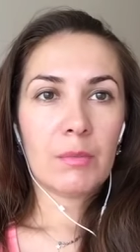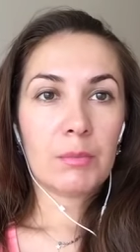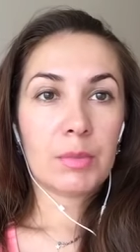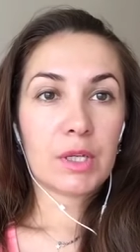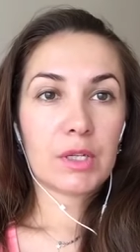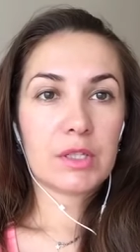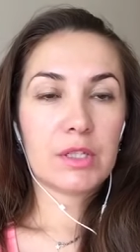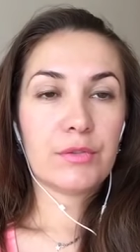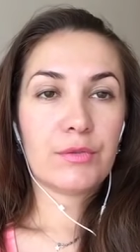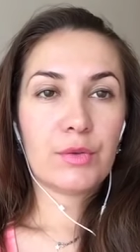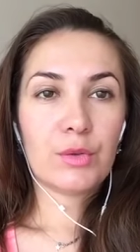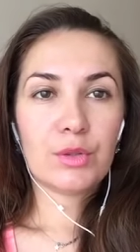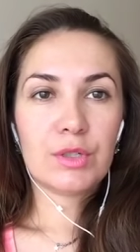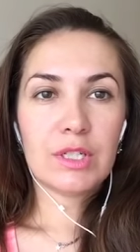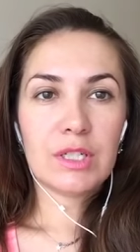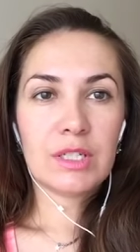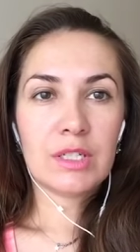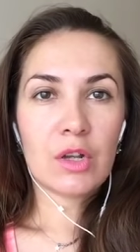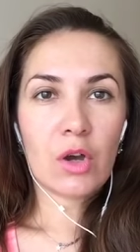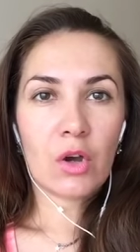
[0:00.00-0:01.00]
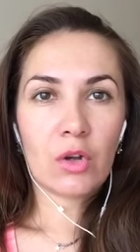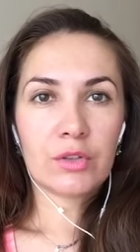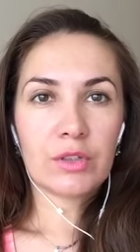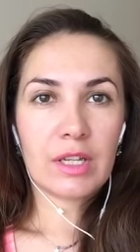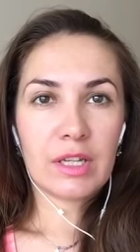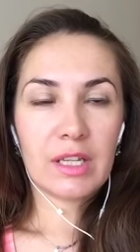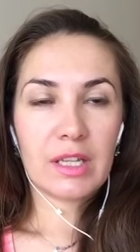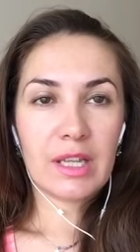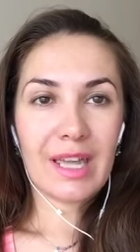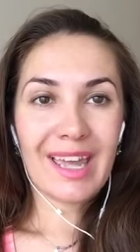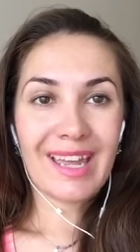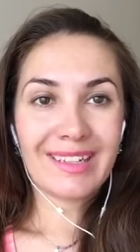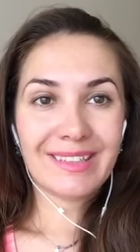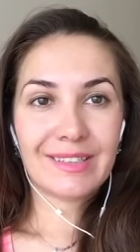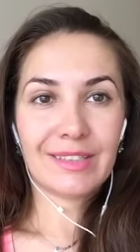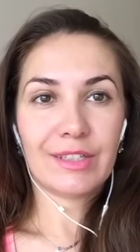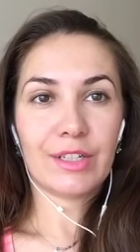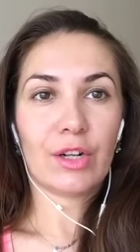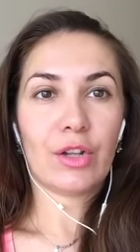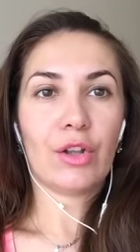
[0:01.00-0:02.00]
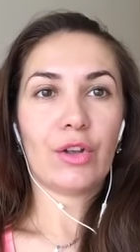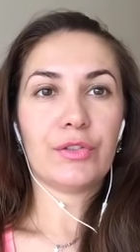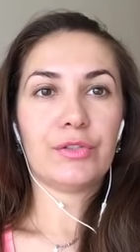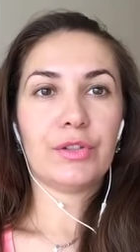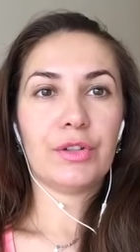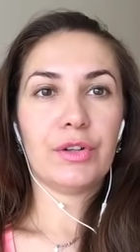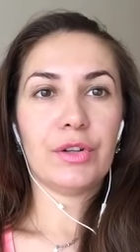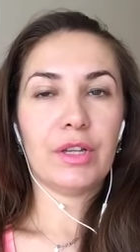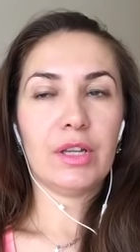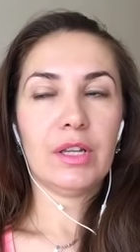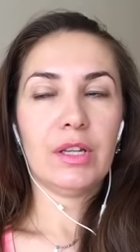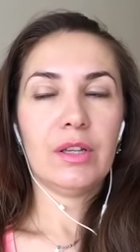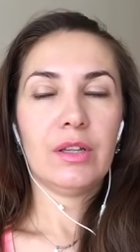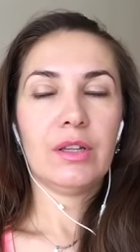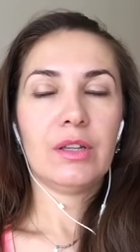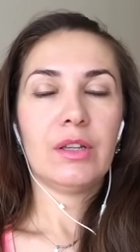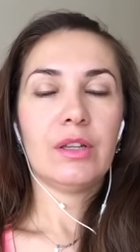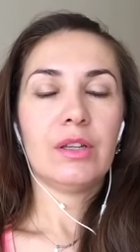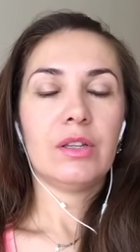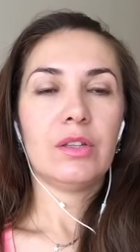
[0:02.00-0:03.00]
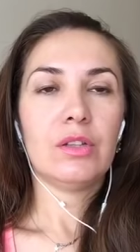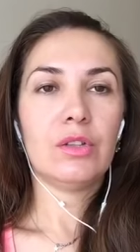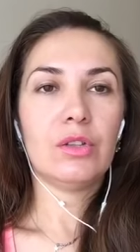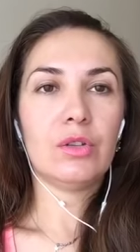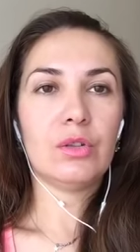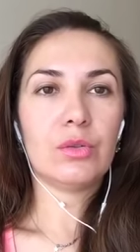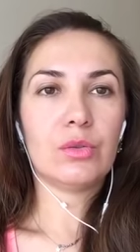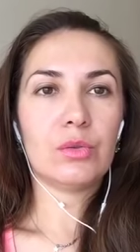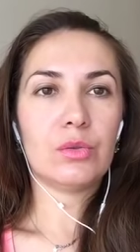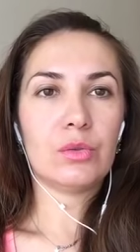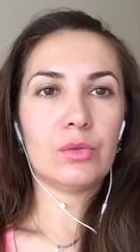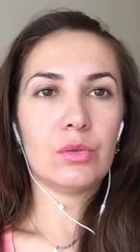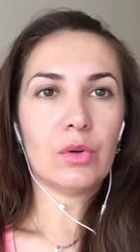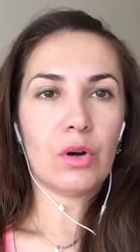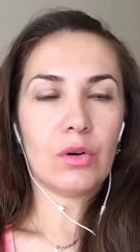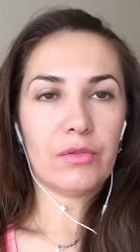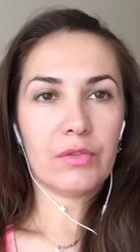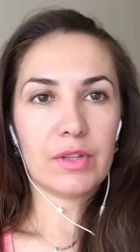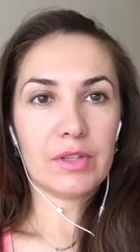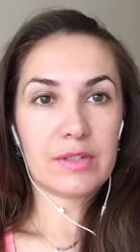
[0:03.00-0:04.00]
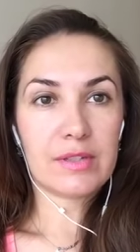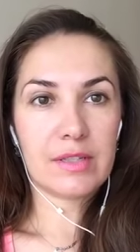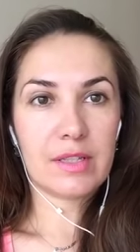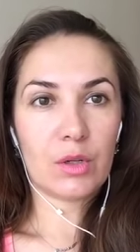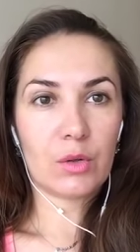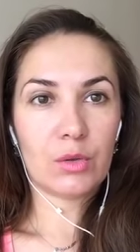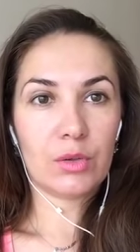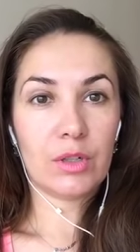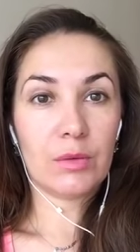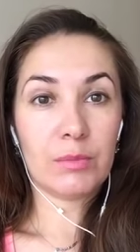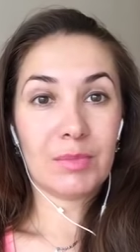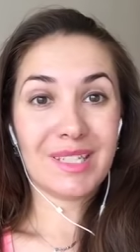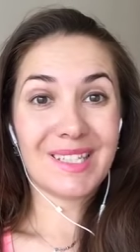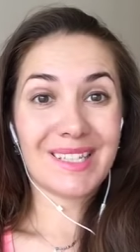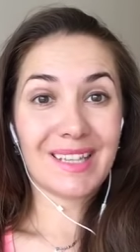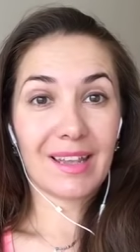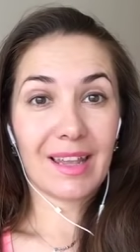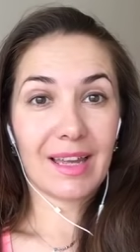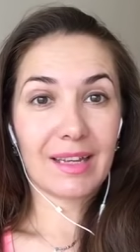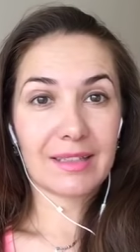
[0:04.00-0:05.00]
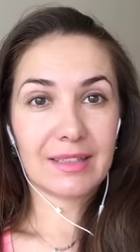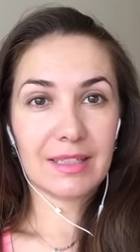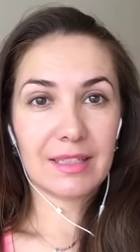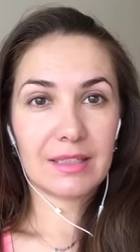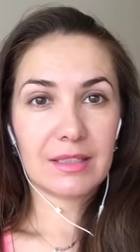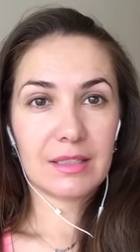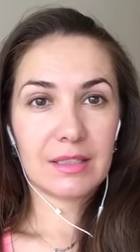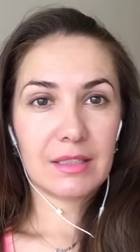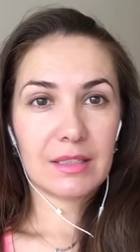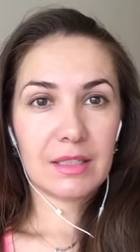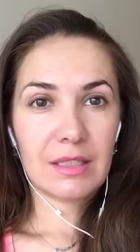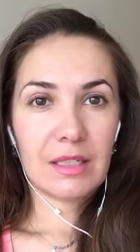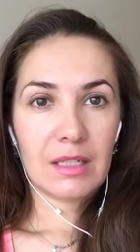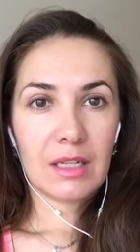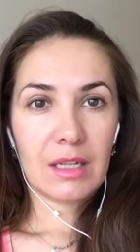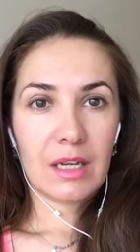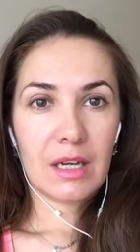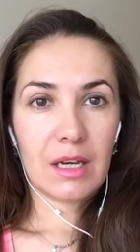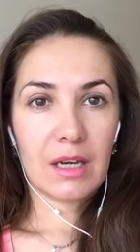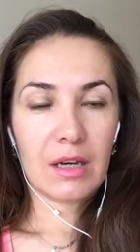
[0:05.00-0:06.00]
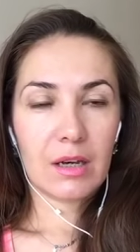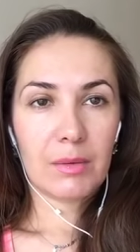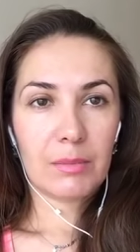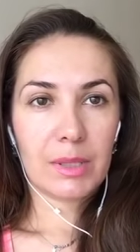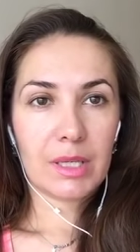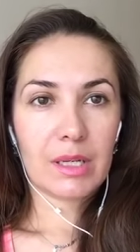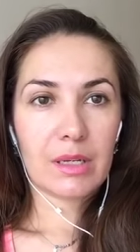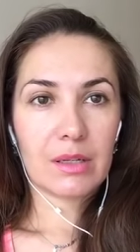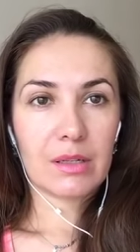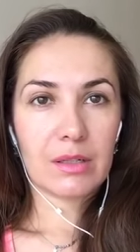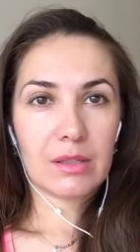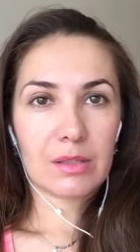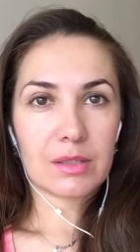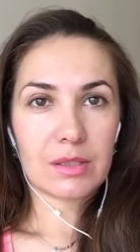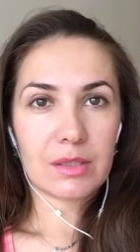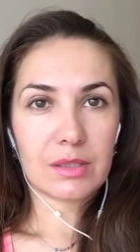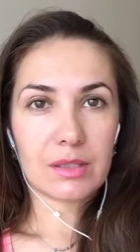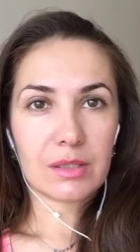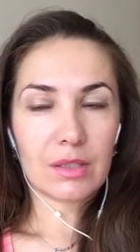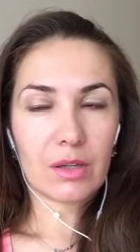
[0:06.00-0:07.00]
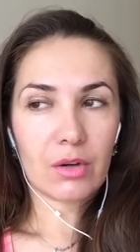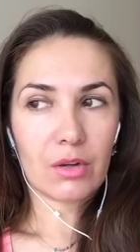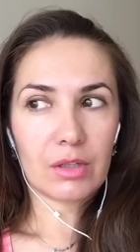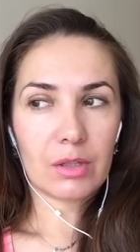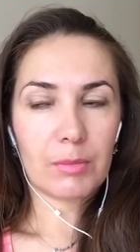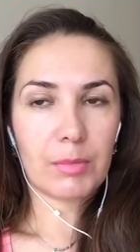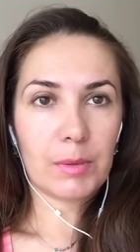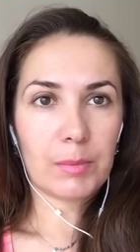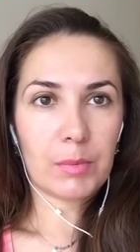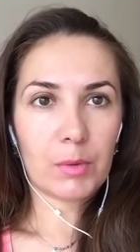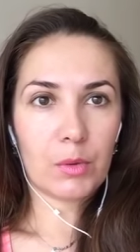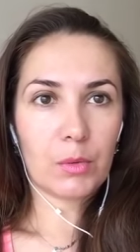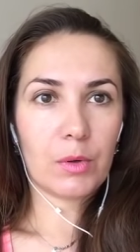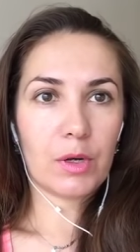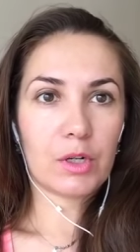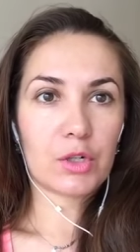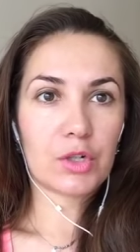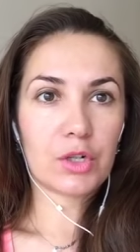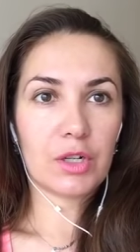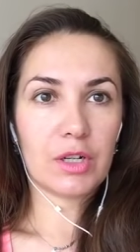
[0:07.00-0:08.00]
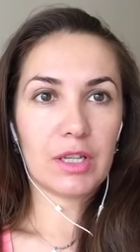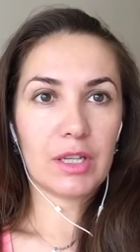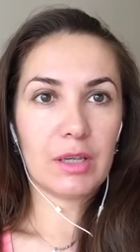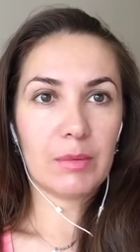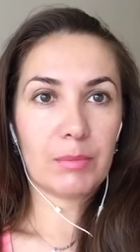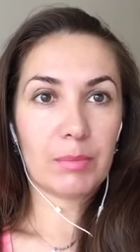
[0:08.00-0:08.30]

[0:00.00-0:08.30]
Because if you did not enter the lottery, you obviously couldn't be selected, because only people who actually